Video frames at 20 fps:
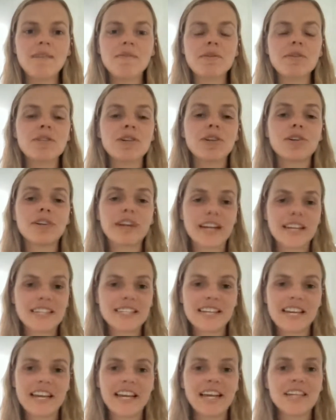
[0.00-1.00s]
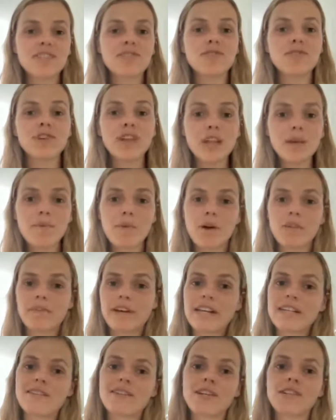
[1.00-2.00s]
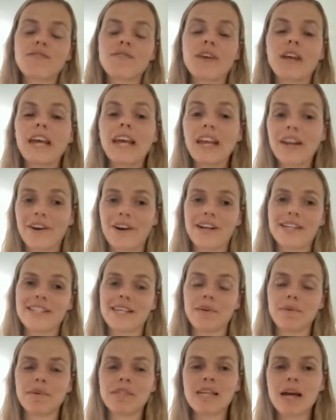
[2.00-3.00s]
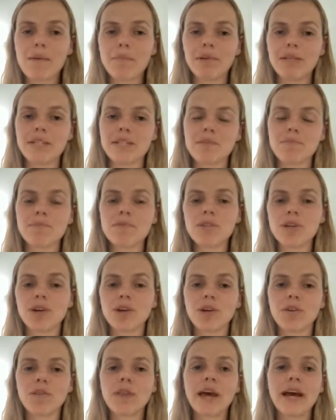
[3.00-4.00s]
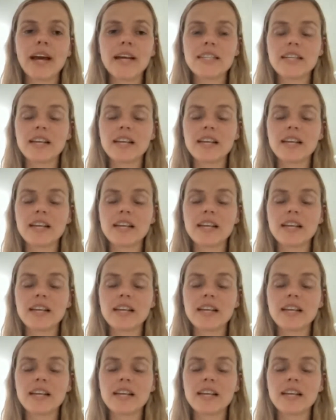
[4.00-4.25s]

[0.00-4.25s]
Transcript: So green tea is really well researched for increasing metabolism. So like I